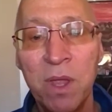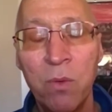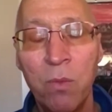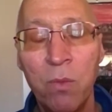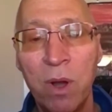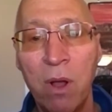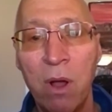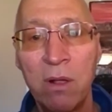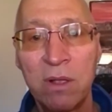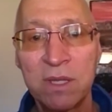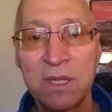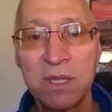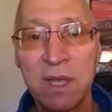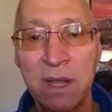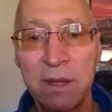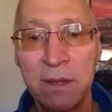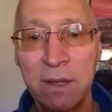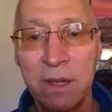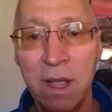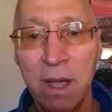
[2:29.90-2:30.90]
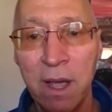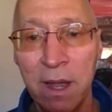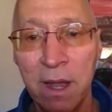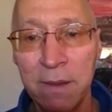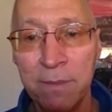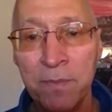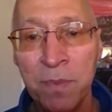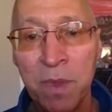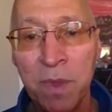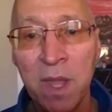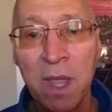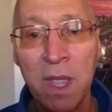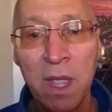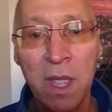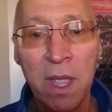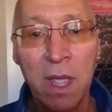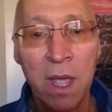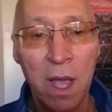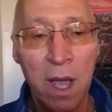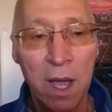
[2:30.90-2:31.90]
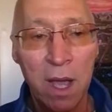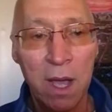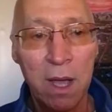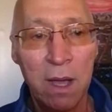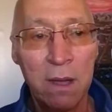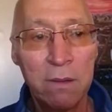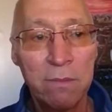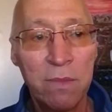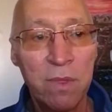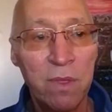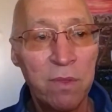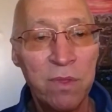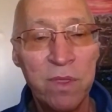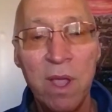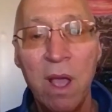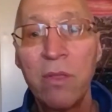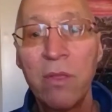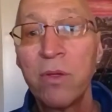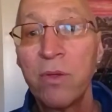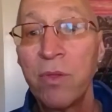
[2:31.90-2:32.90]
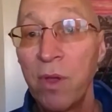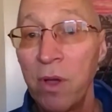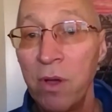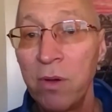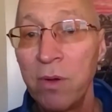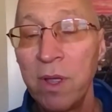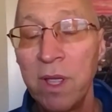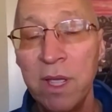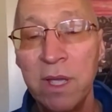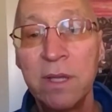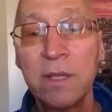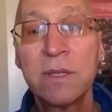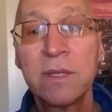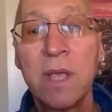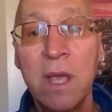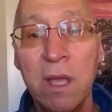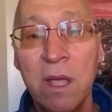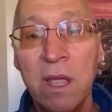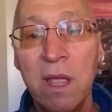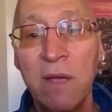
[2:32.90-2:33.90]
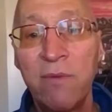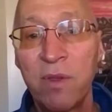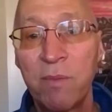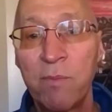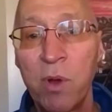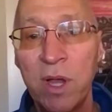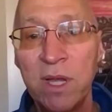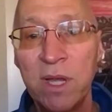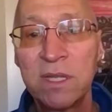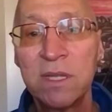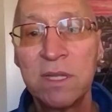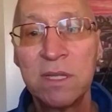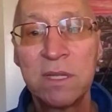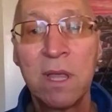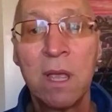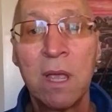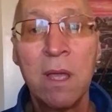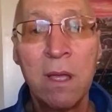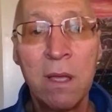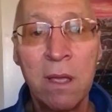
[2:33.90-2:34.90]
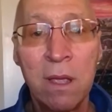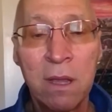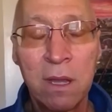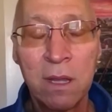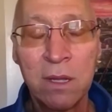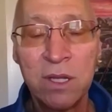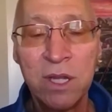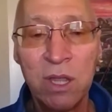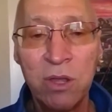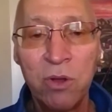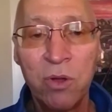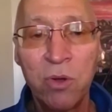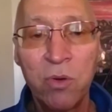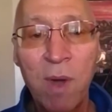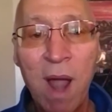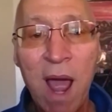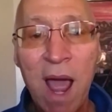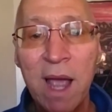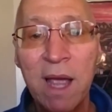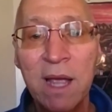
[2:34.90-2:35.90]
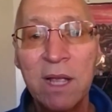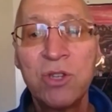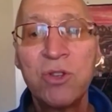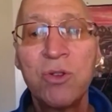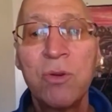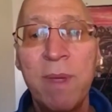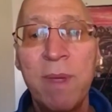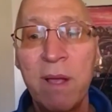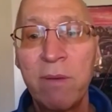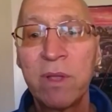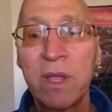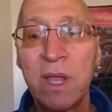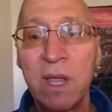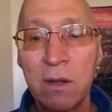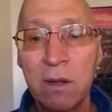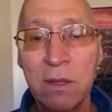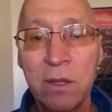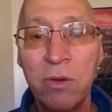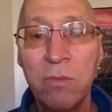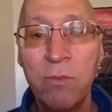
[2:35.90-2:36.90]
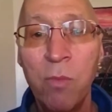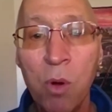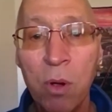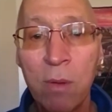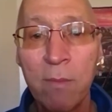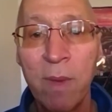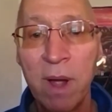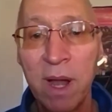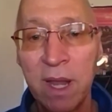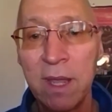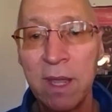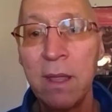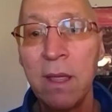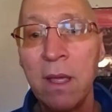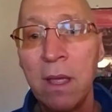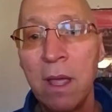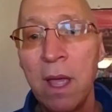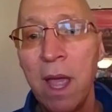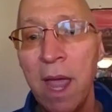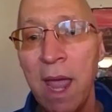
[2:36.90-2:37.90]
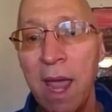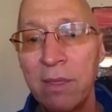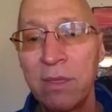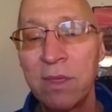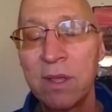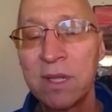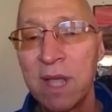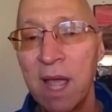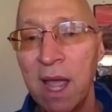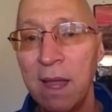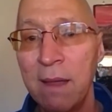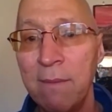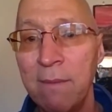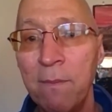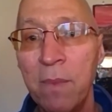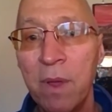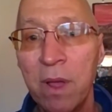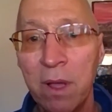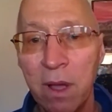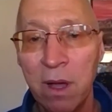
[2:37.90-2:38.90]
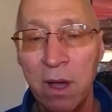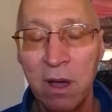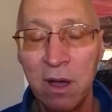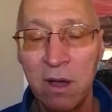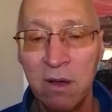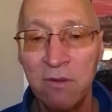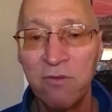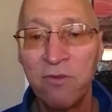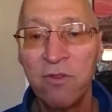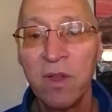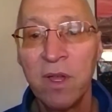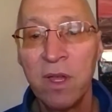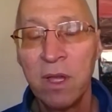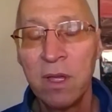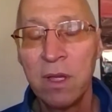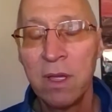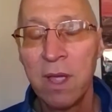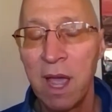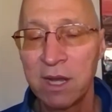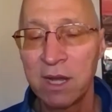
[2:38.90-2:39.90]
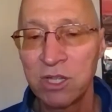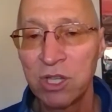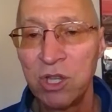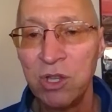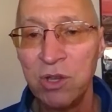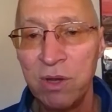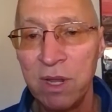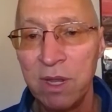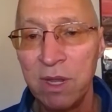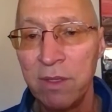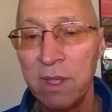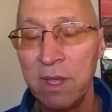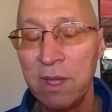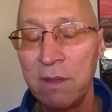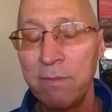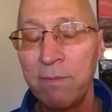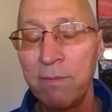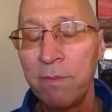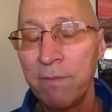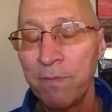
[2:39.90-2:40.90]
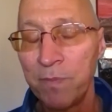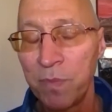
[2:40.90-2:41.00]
when all is said and done. The other, though, is if the prices continue to rise, you'll be able to get a little more money at the time of executing the